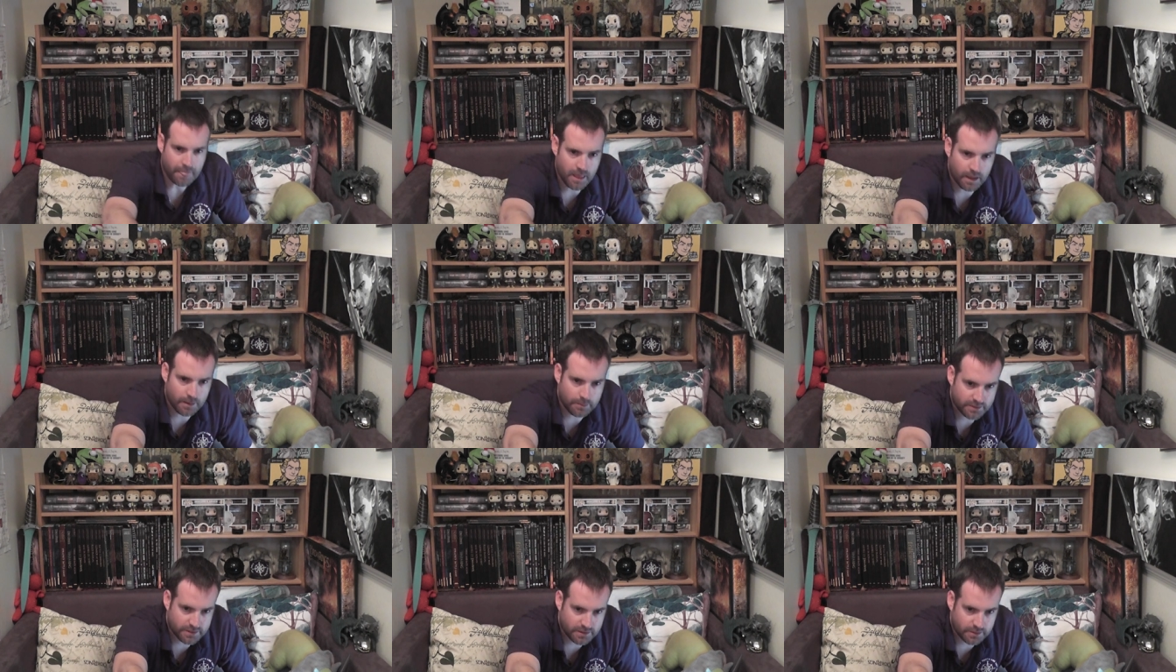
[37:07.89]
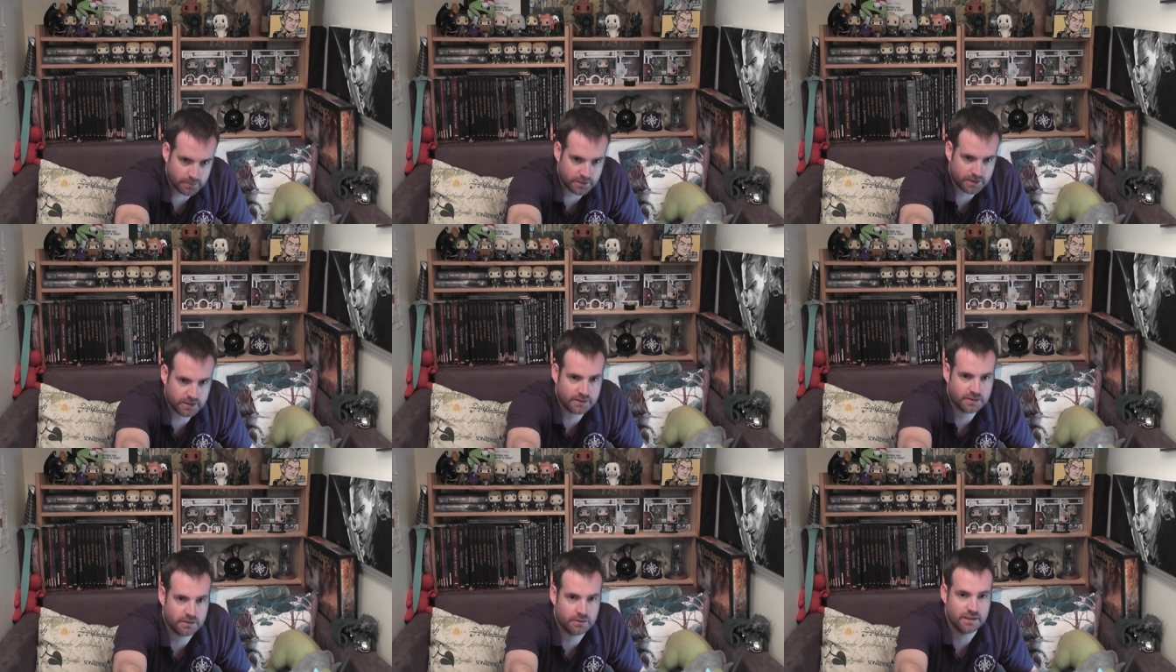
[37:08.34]
Um, so I'm
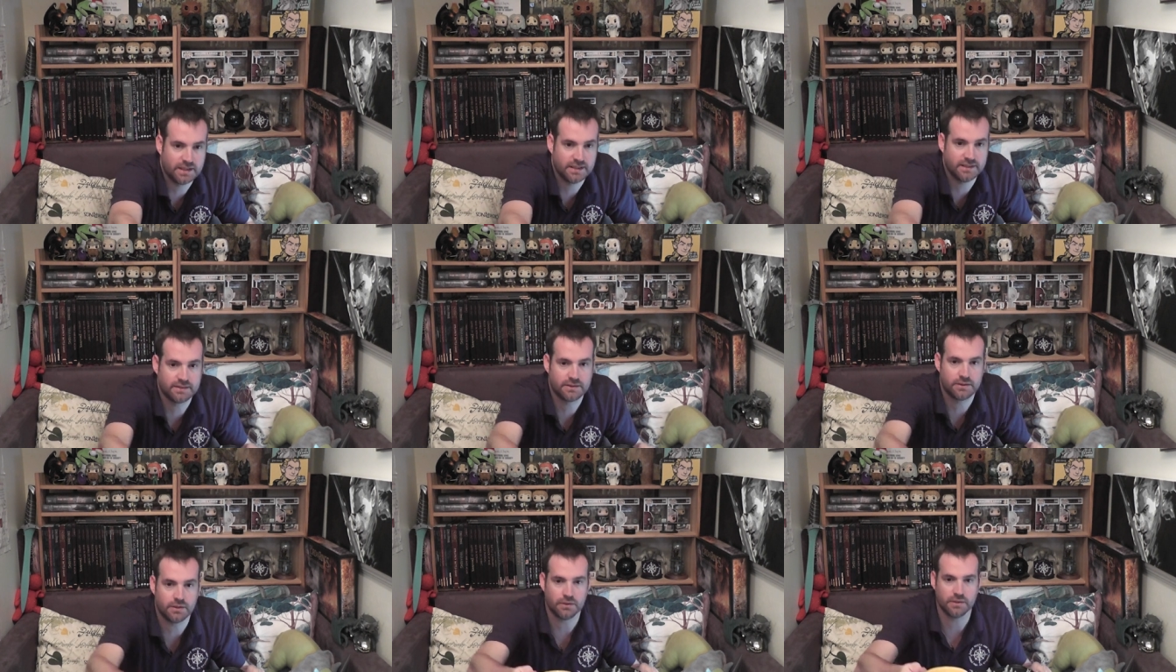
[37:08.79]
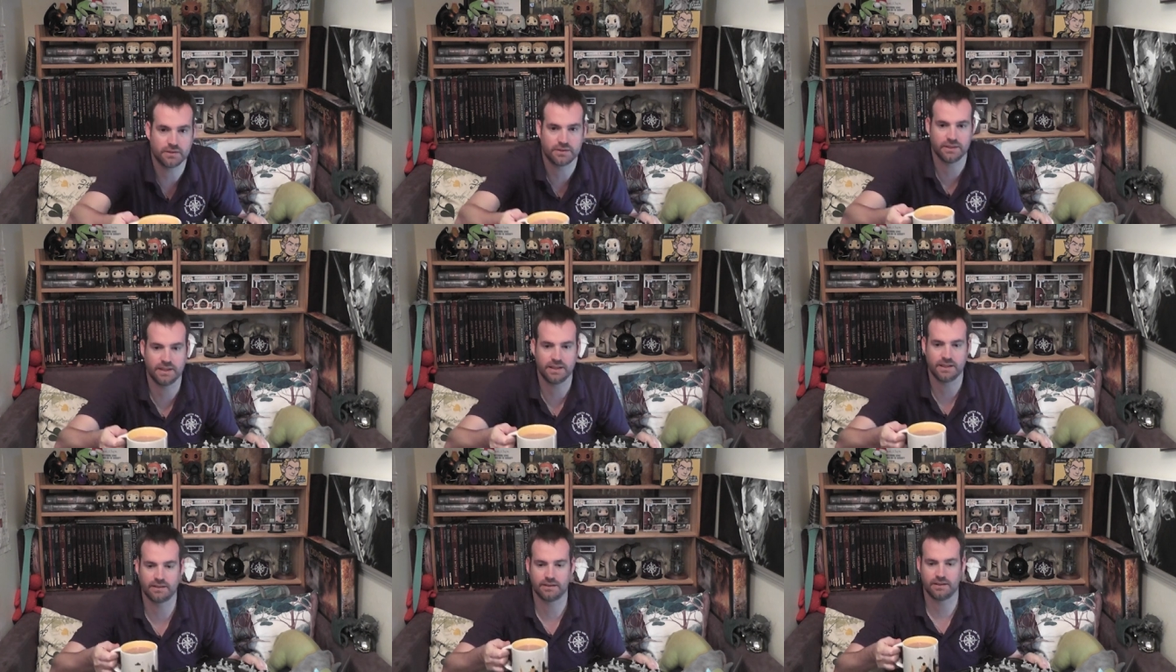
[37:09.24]
gonna do his dogs
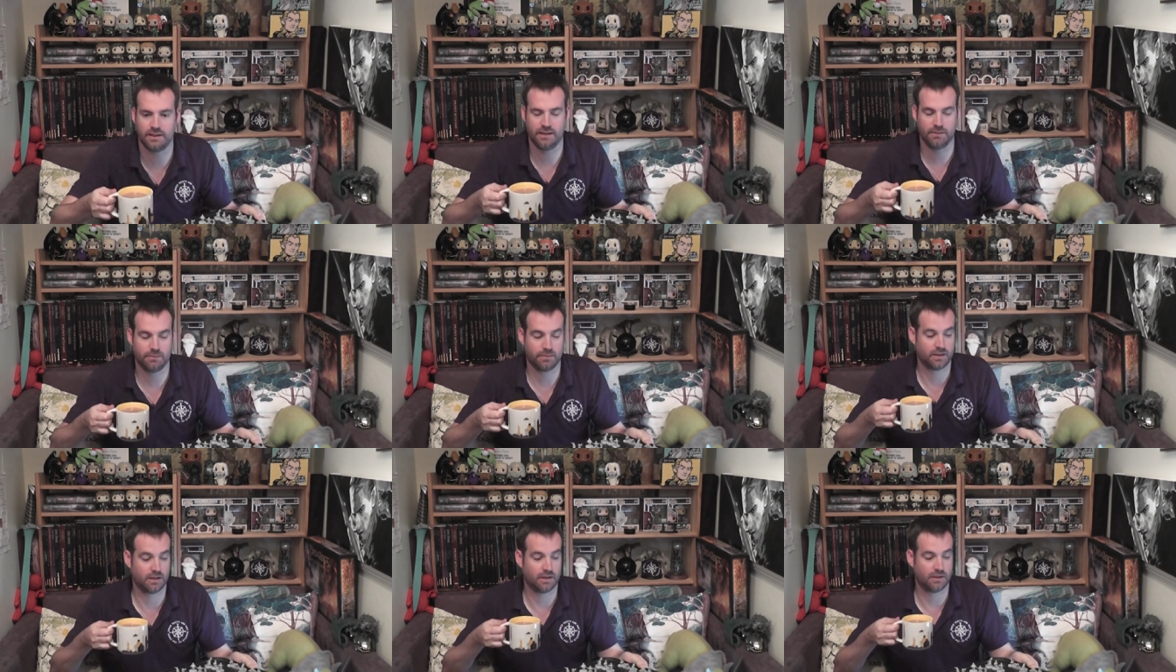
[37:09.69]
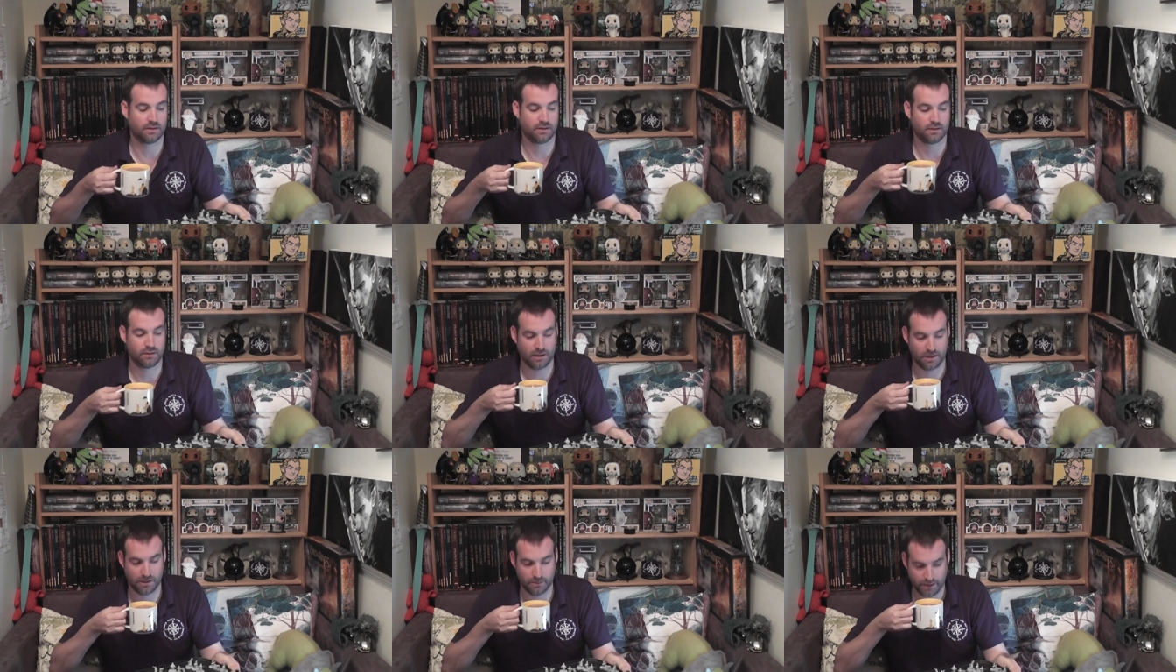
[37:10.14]
next. Him I'll
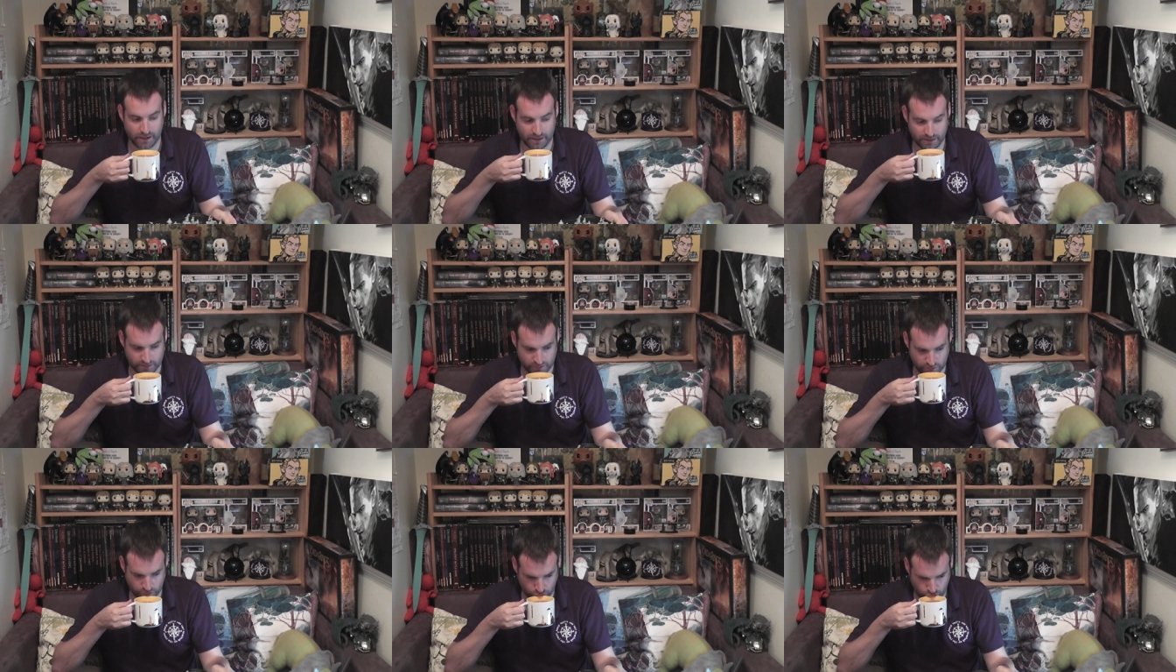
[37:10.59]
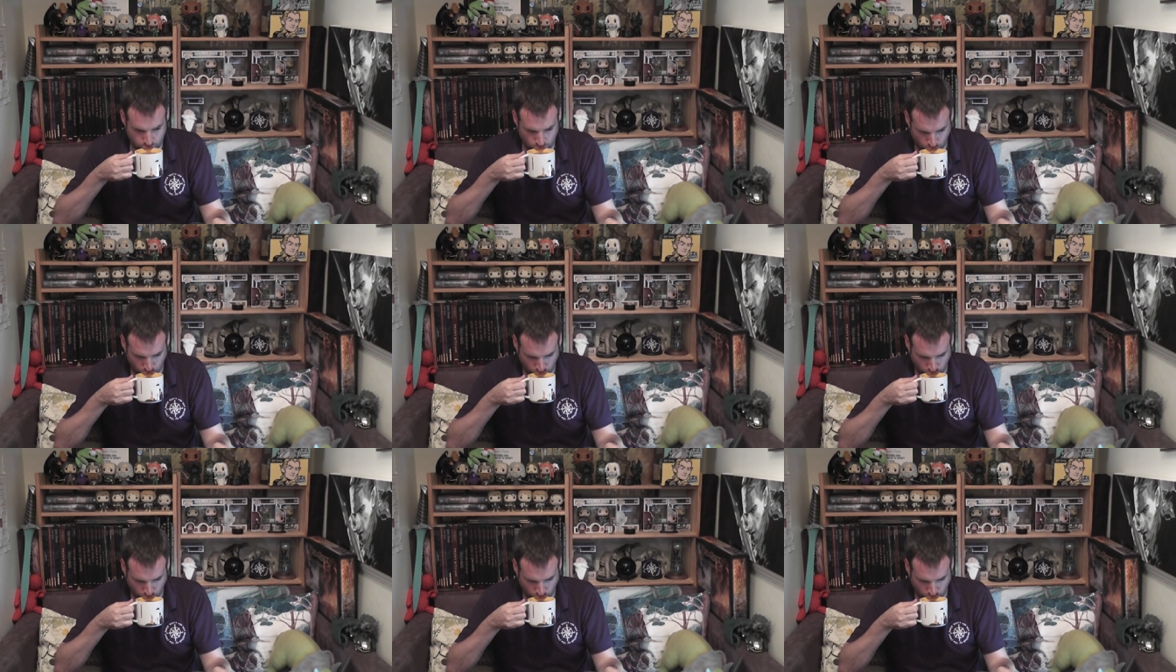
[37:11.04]
do him and his dogs.